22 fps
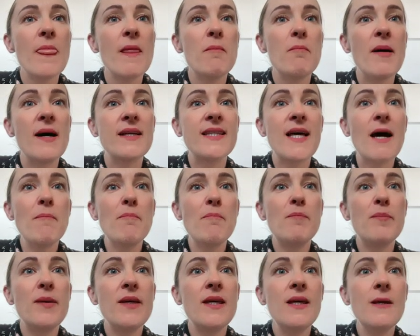
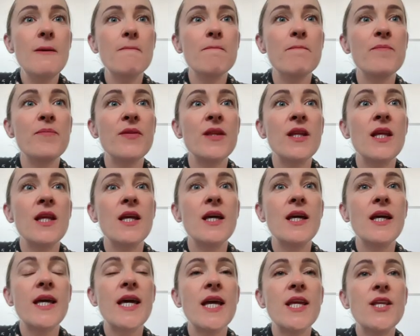Patapi,
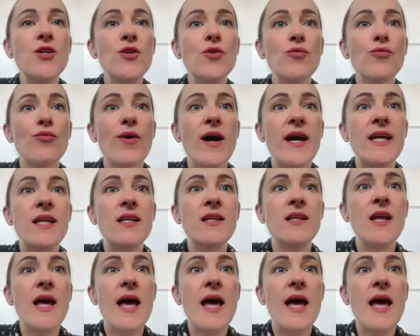can you write